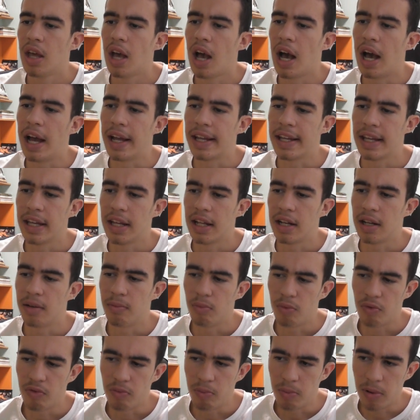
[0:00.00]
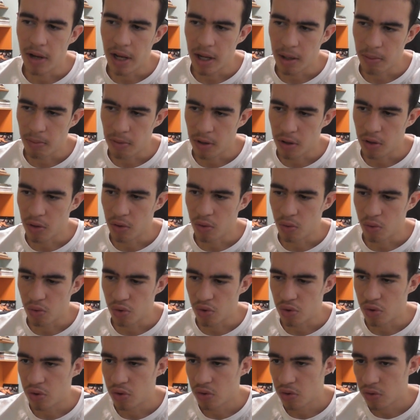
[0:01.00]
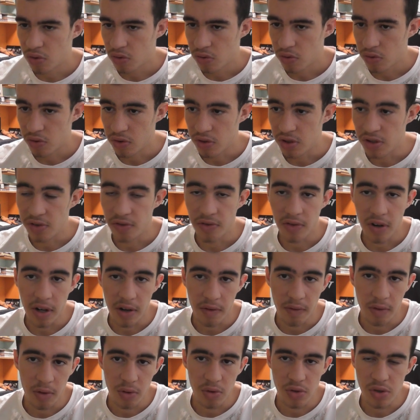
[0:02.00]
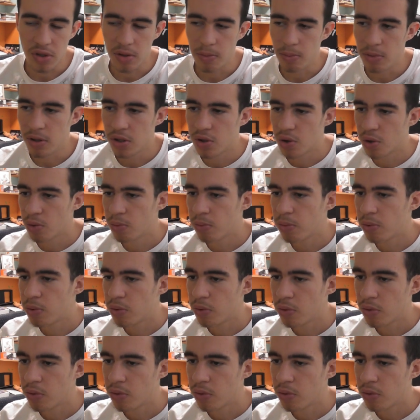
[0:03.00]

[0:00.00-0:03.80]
I can't move back because g5 loses the bishop.